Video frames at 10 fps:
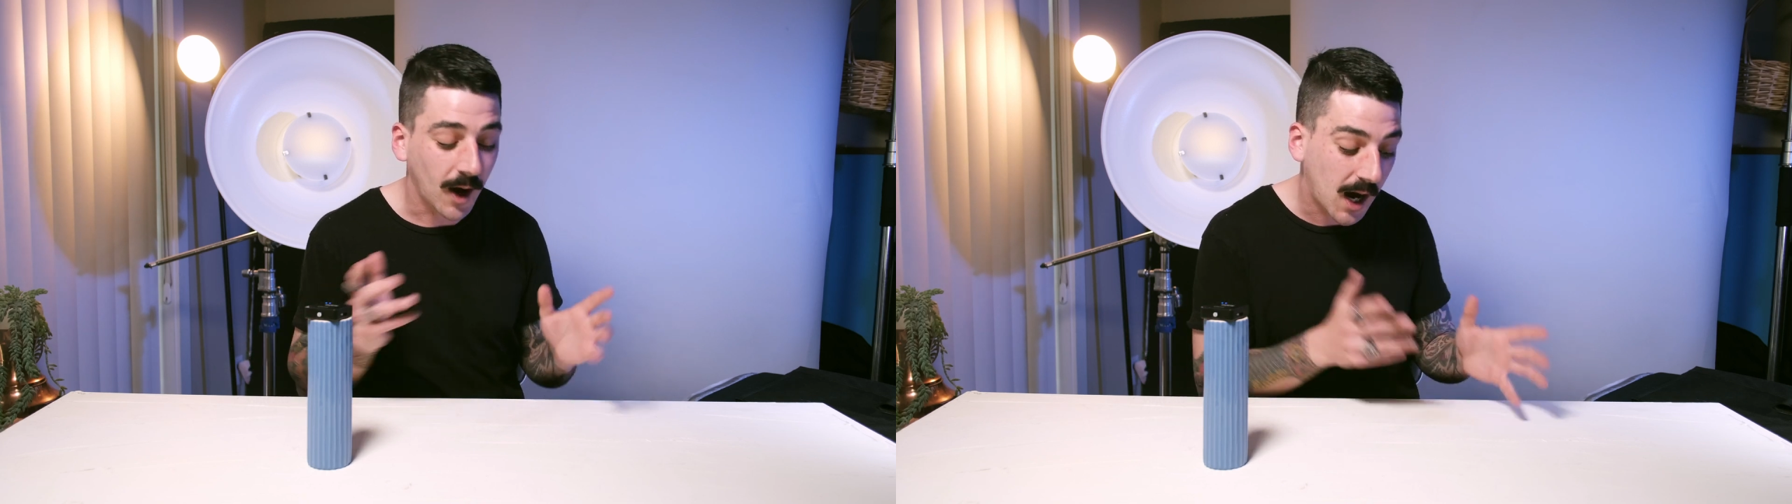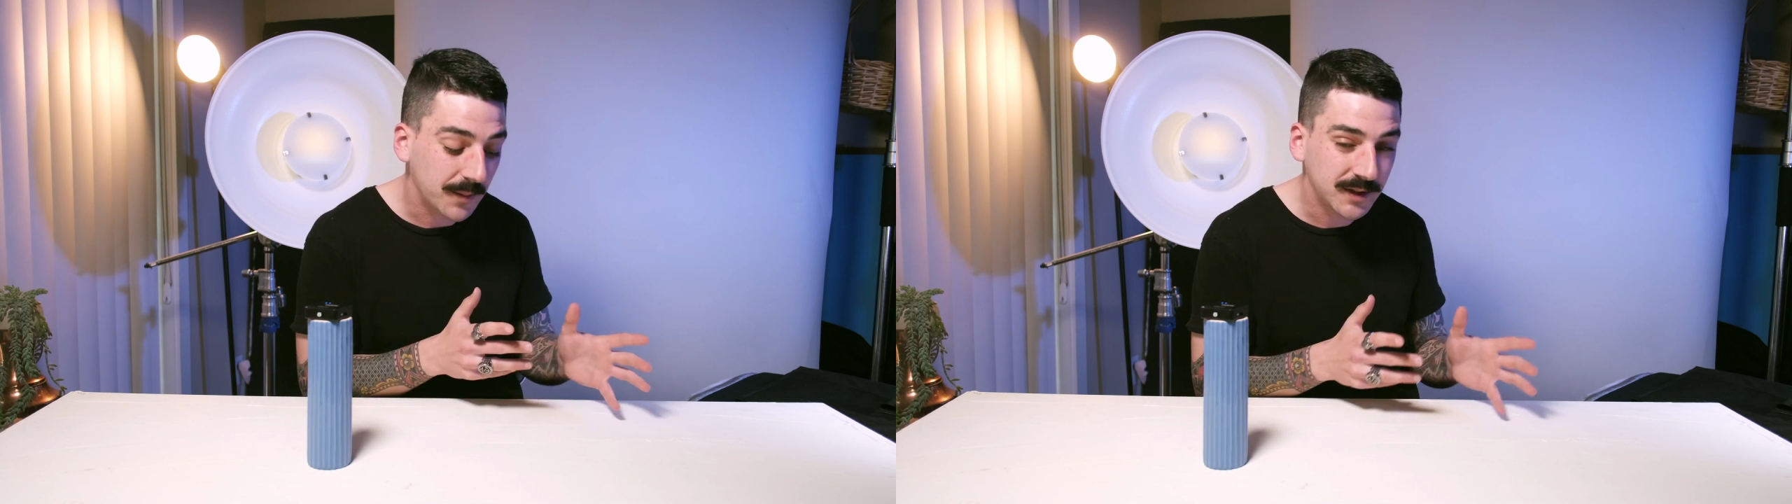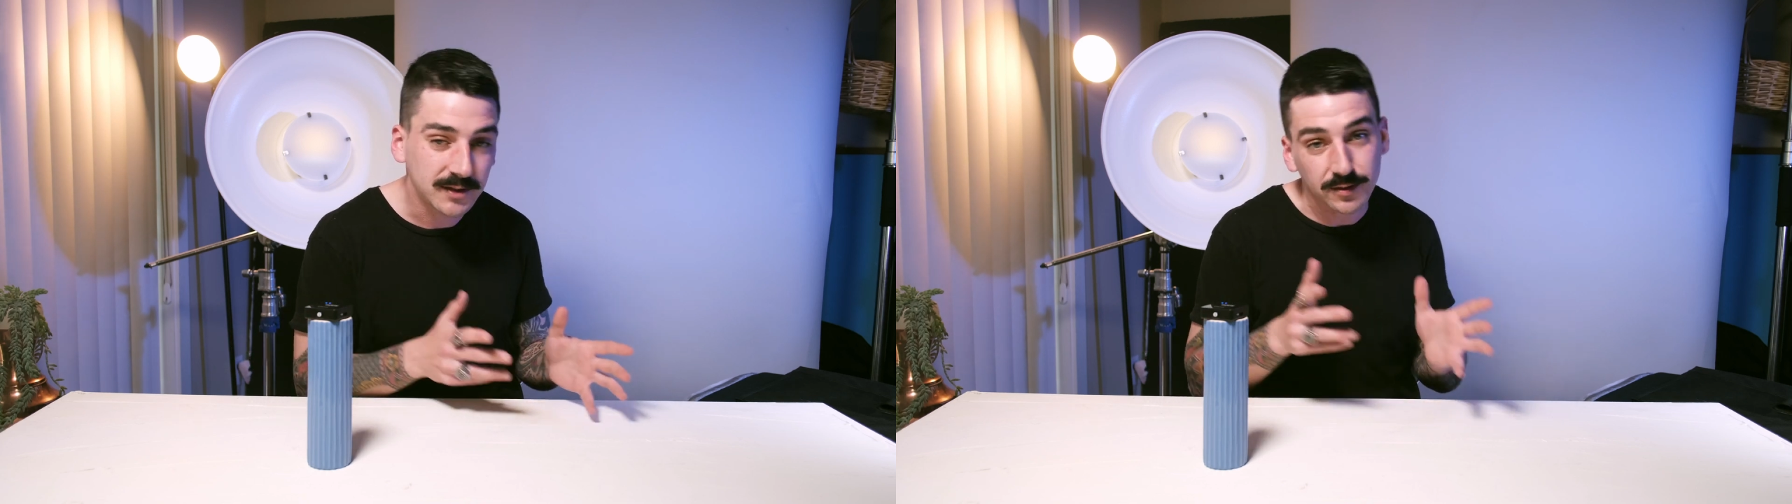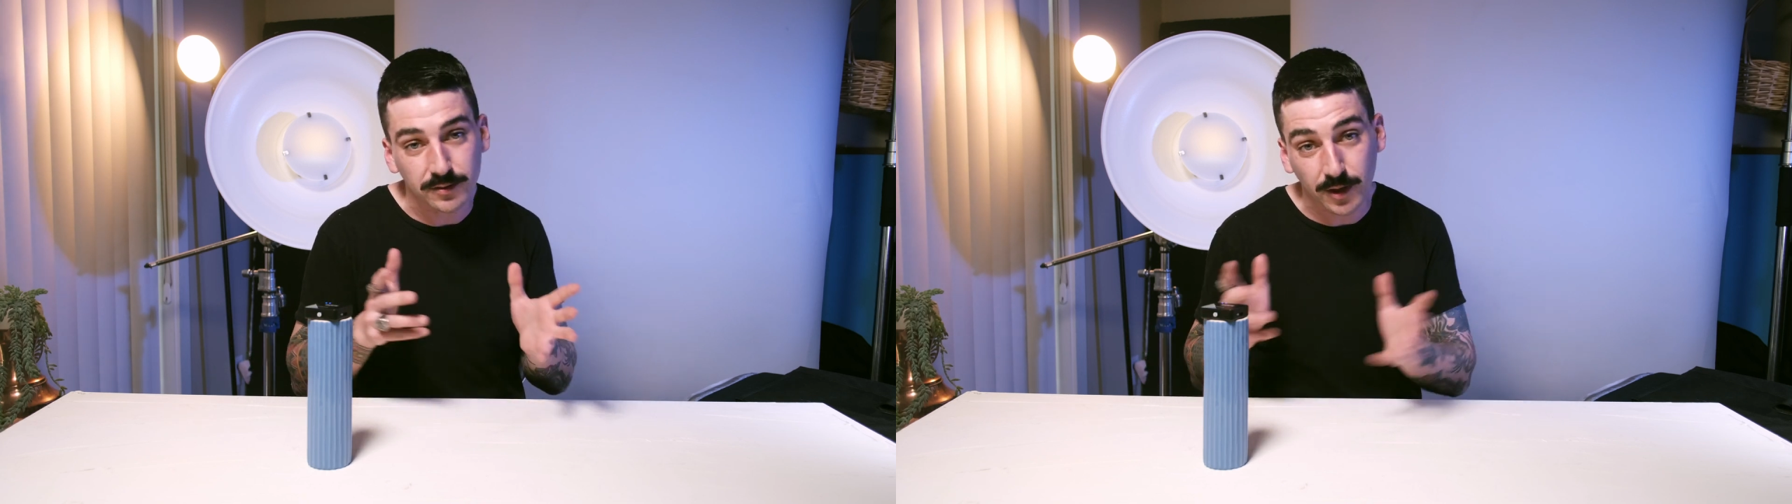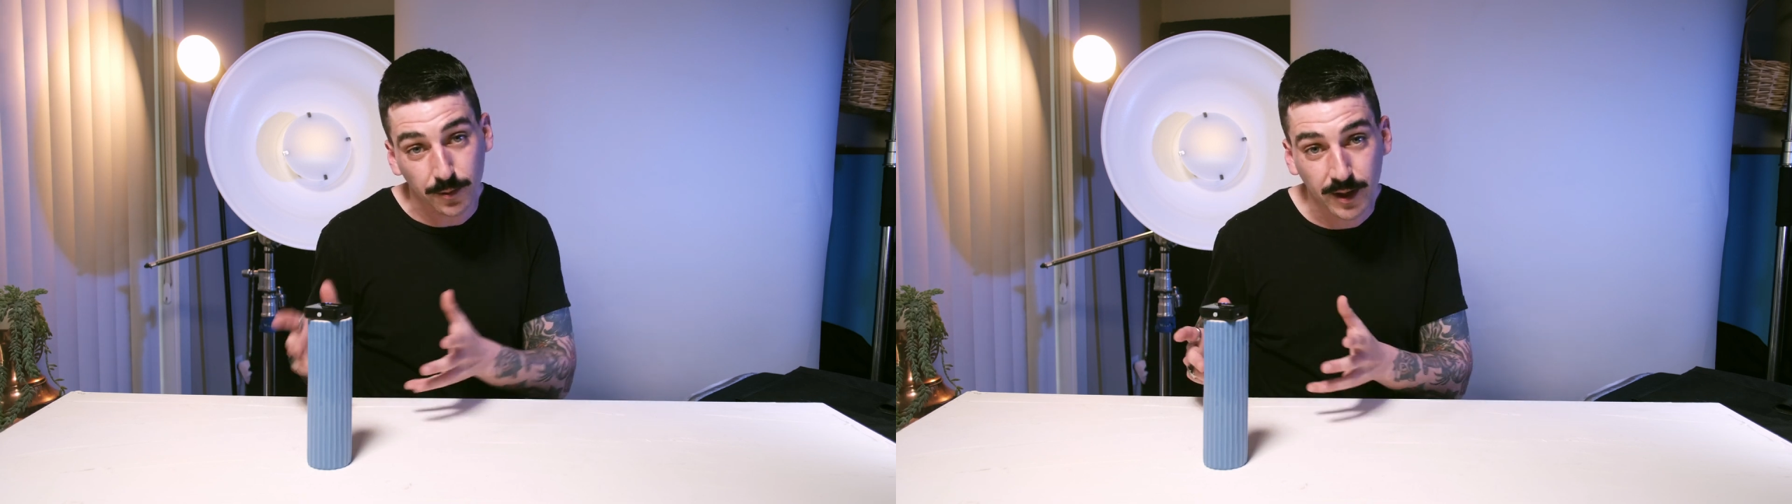hobby to
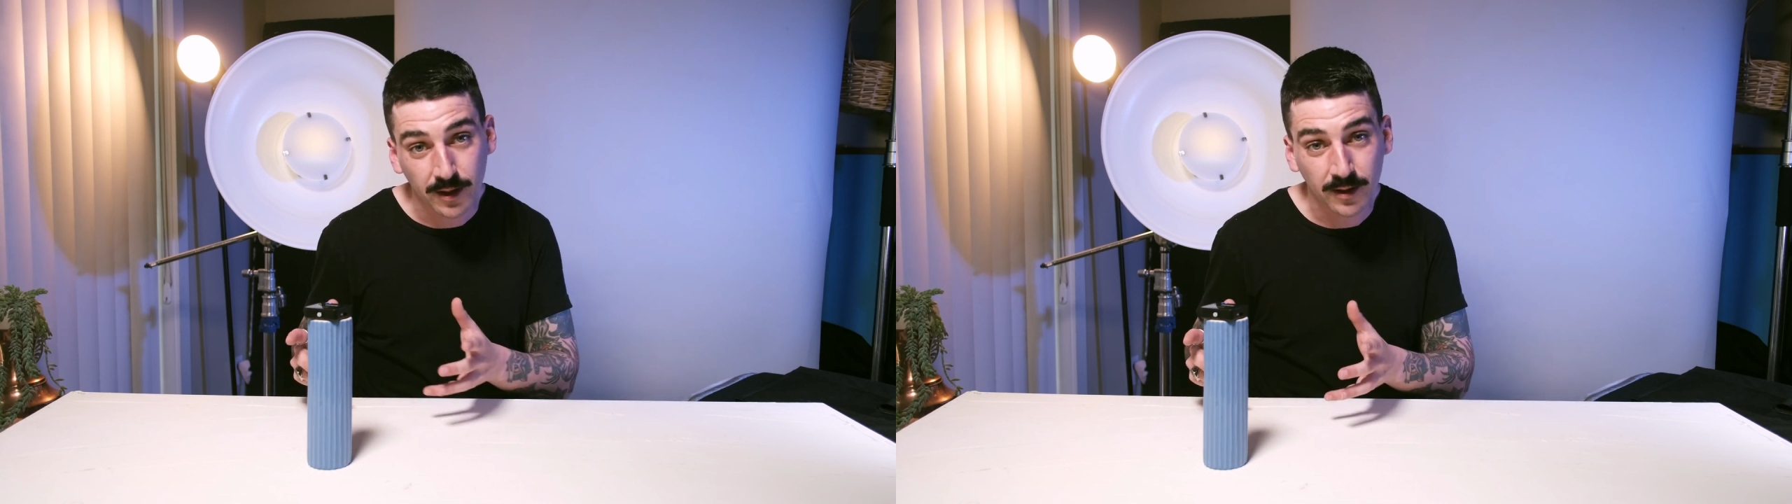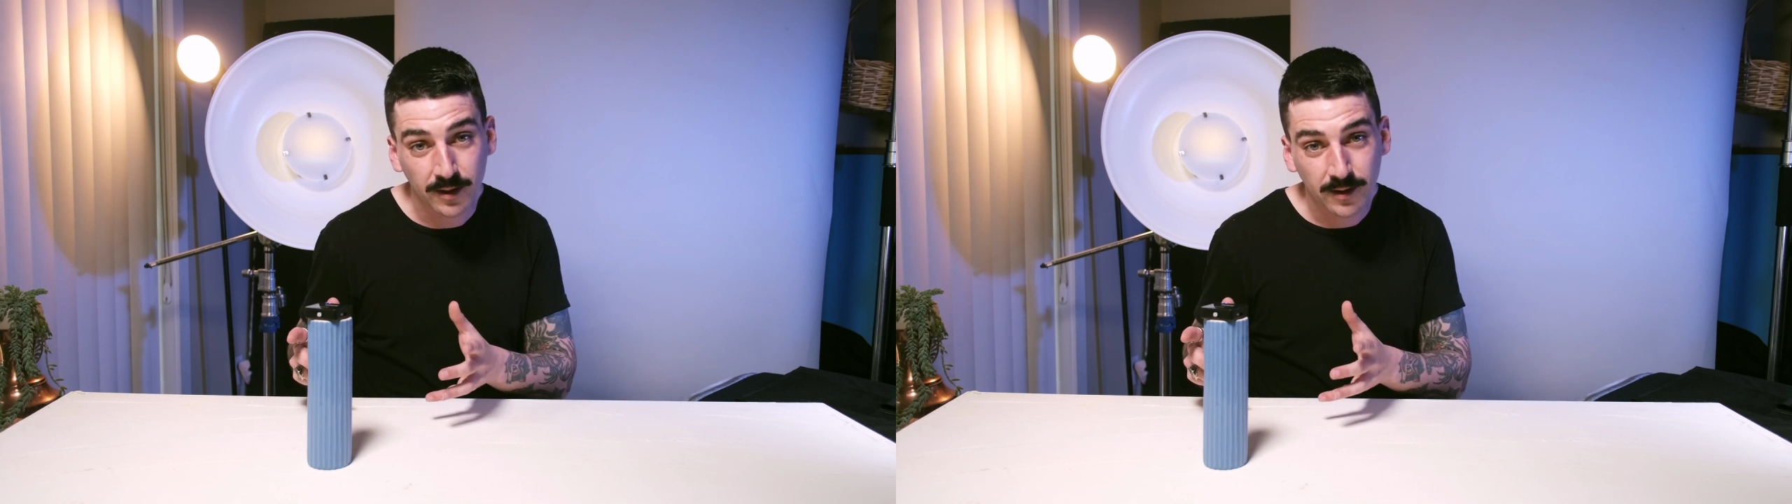career,